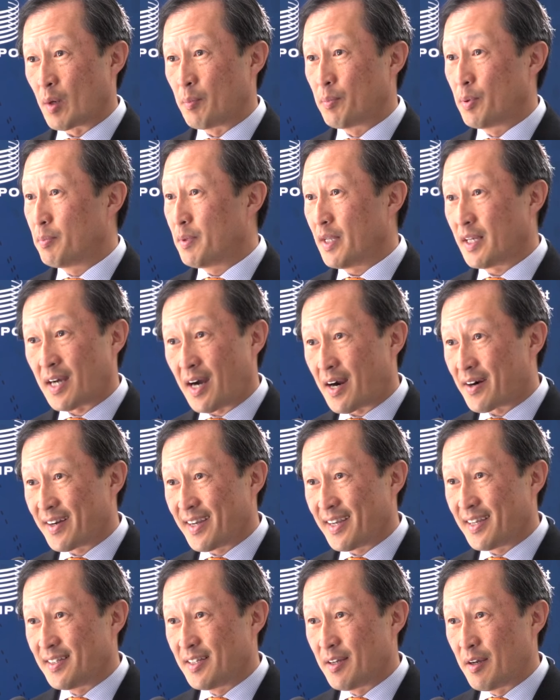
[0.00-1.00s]

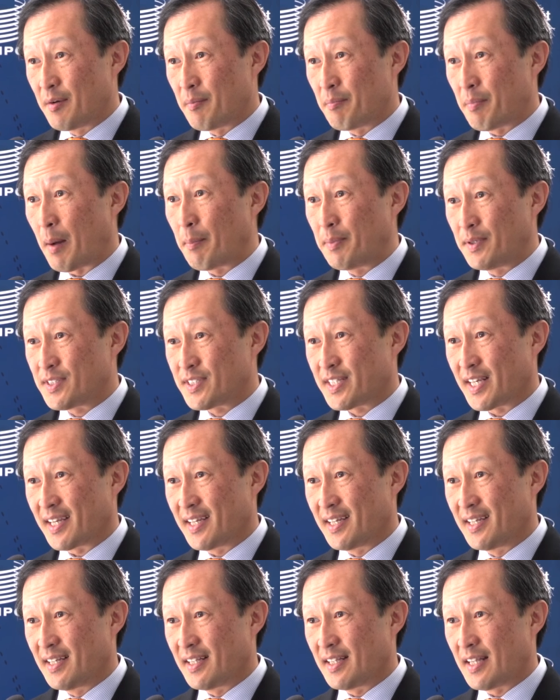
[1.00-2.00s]
Publicare, publishing.
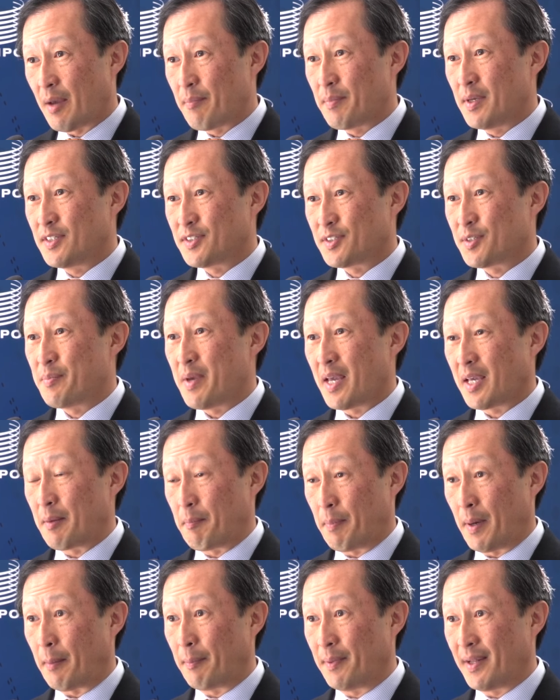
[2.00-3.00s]
That means to make
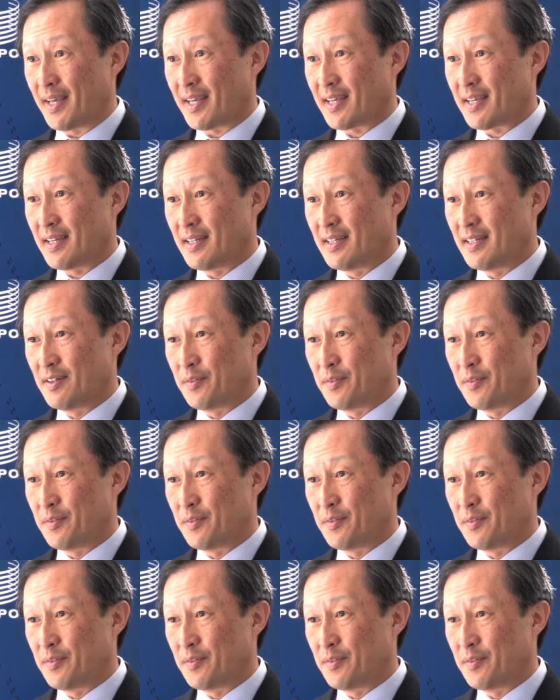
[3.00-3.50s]
it public.